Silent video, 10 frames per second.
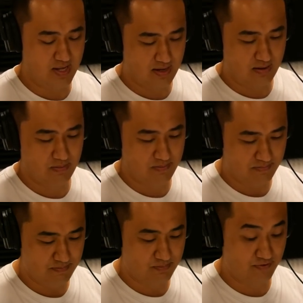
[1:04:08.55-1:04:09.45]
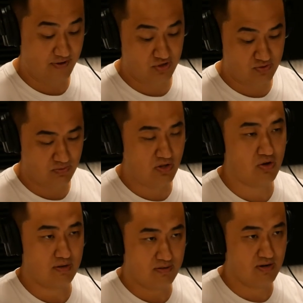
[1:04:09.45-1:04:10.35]
um, professional,
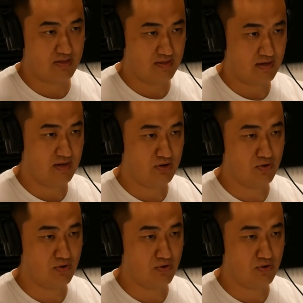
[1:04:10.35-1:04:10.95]
not not in the